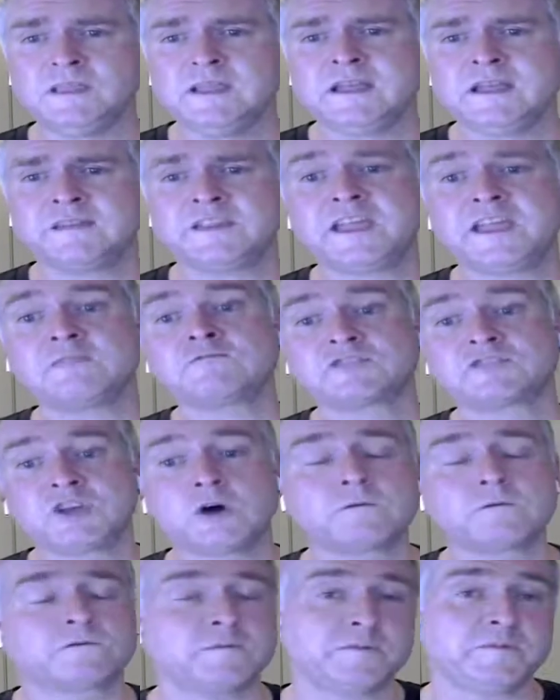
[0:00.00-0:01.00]
The end
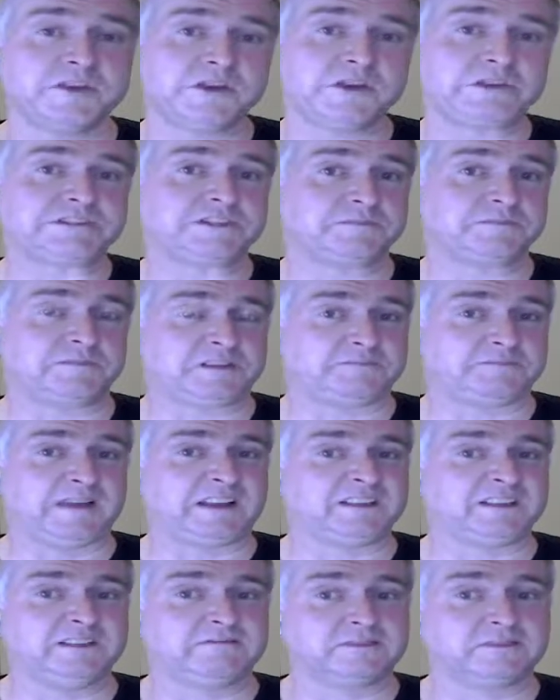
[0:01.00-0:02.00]
result from the user's
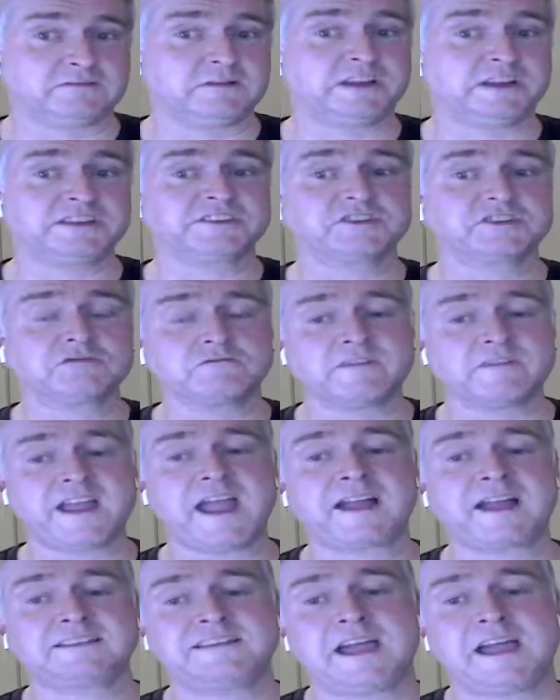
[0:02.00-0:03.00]
perspective is really just a
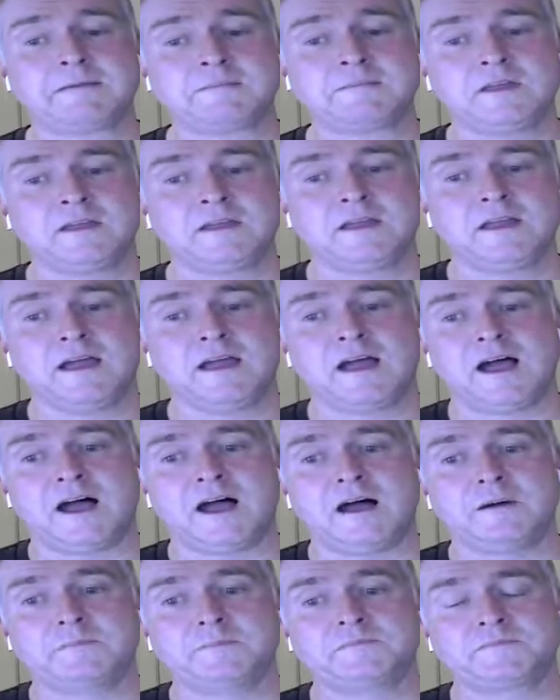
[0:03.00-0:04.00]
React app,
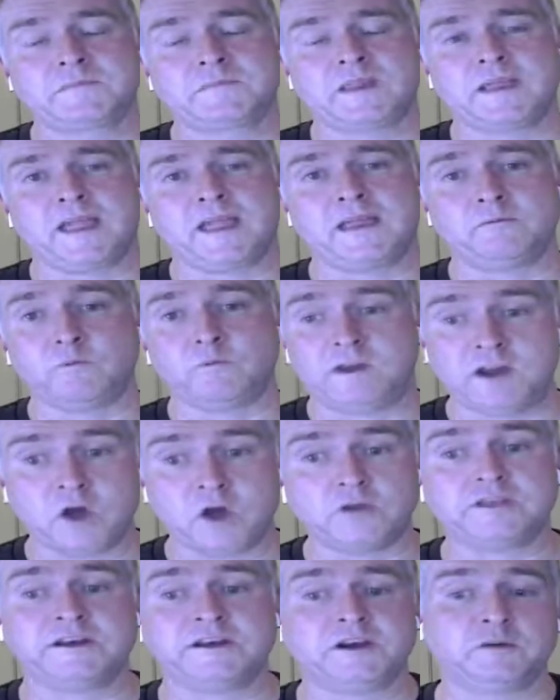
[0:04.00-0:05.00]
and we
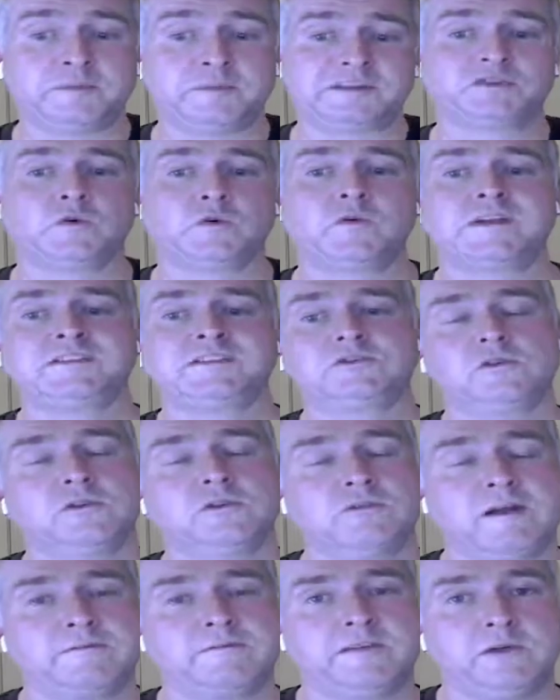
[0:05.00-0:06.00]
know that it'll be talking to a
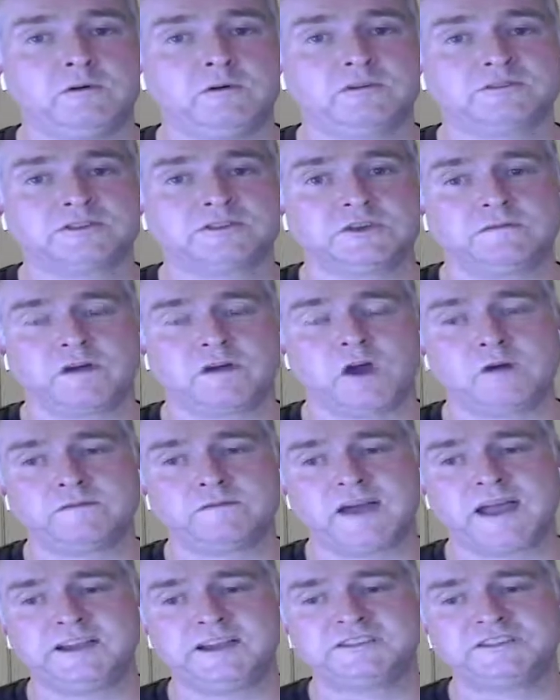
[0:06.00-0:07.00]
GraphQL server
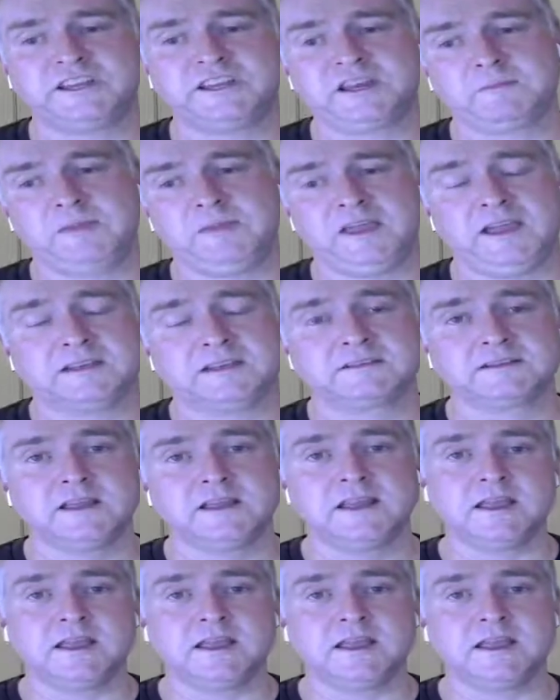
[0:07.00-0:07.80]
over HTTPS.